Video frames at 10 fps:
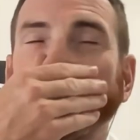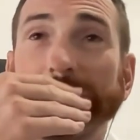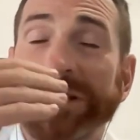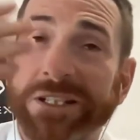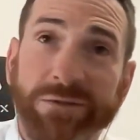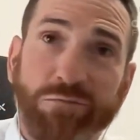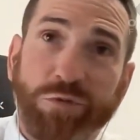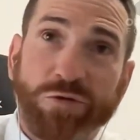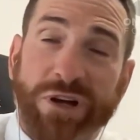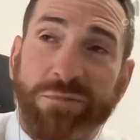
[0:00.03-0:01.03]
and he
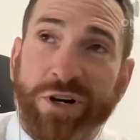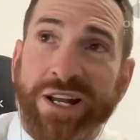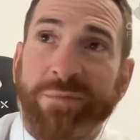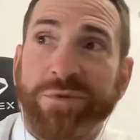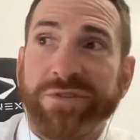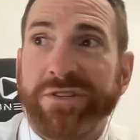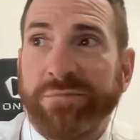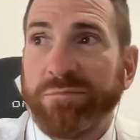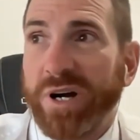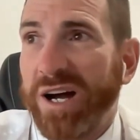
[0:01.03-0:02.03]
pulls up my numbers,
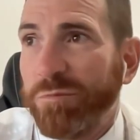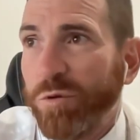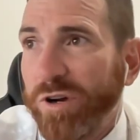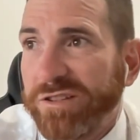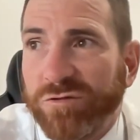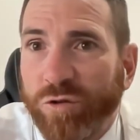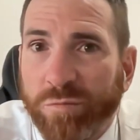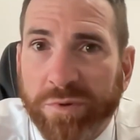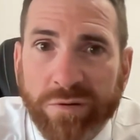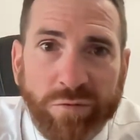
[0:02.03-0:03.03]
and my hard ball gets
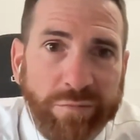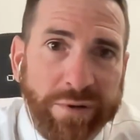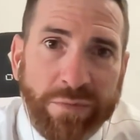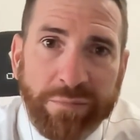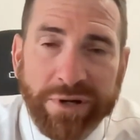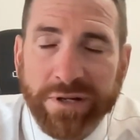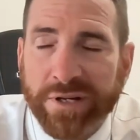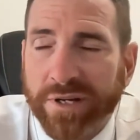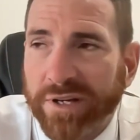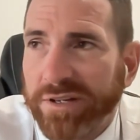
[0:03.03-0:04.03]
normally would be might be
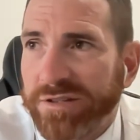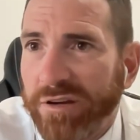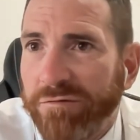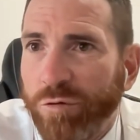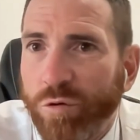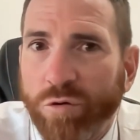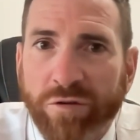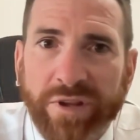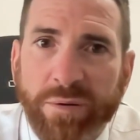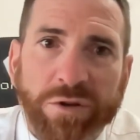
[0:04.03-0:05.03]
say four,
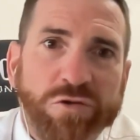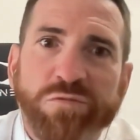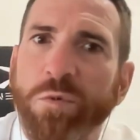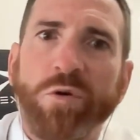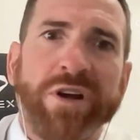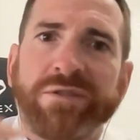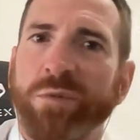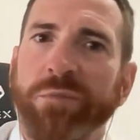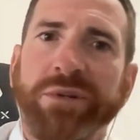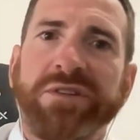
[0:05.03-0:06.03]
and then my loose ball gets
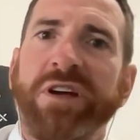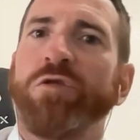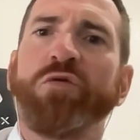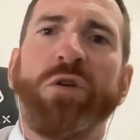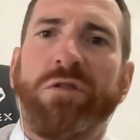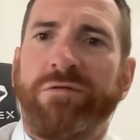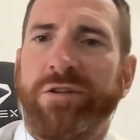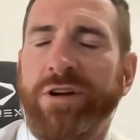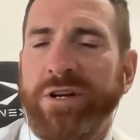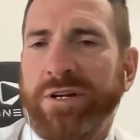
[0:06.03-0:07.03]
might be ten or twelve.
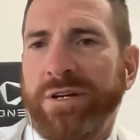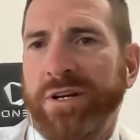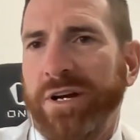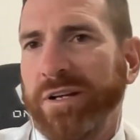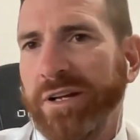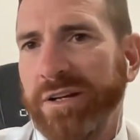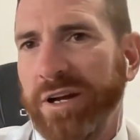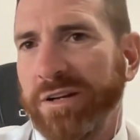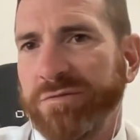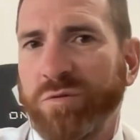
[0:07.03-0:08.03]
And Leigh
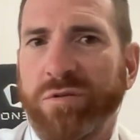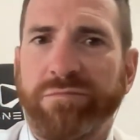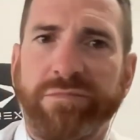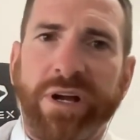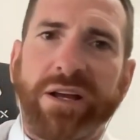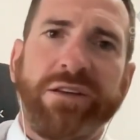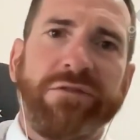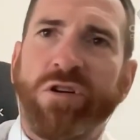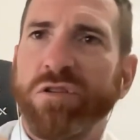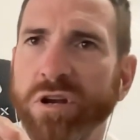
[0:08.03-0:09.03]
goes, "Well, Aki, you've
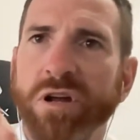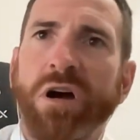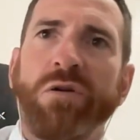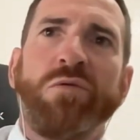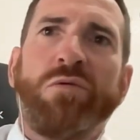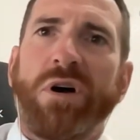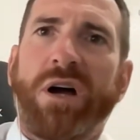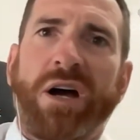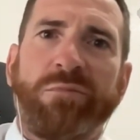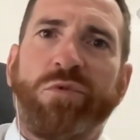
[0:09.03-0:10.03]
got no
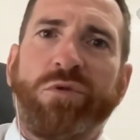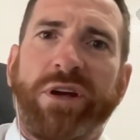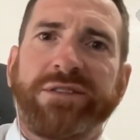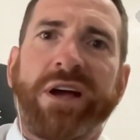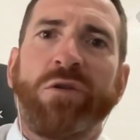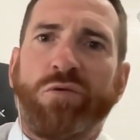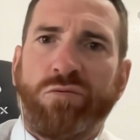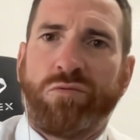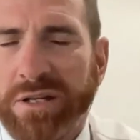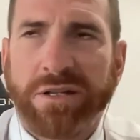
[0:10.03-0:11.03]
hard ball gets at all."
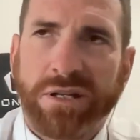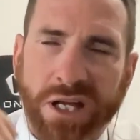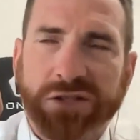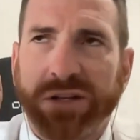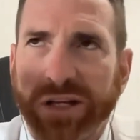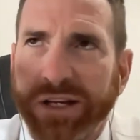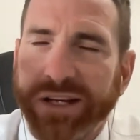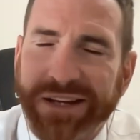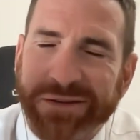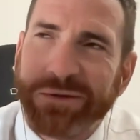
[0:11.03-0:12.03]
Naturally,
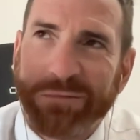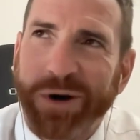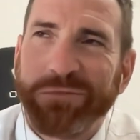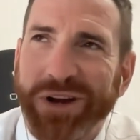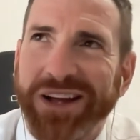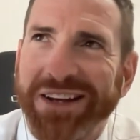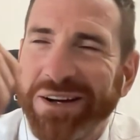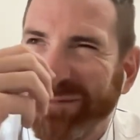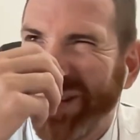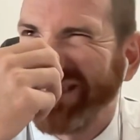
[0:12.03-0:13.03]
in my brain,
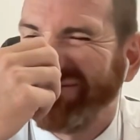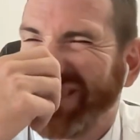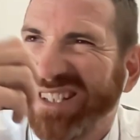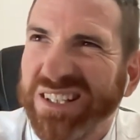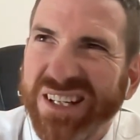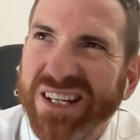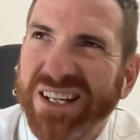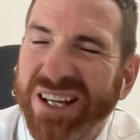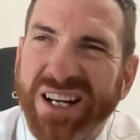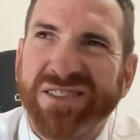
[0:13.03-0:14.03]
I'm like,
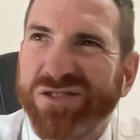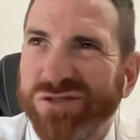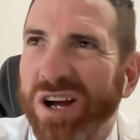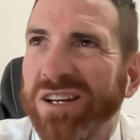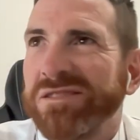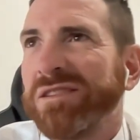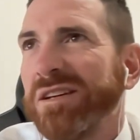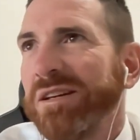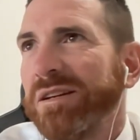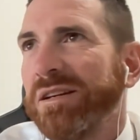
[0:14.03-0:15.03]
"That is strange,
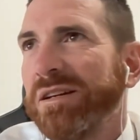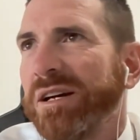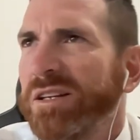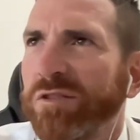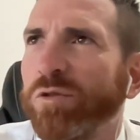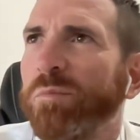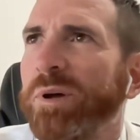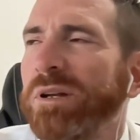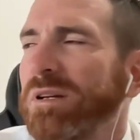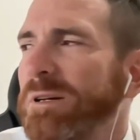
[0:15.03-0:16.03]
Leigh." And then I thought, but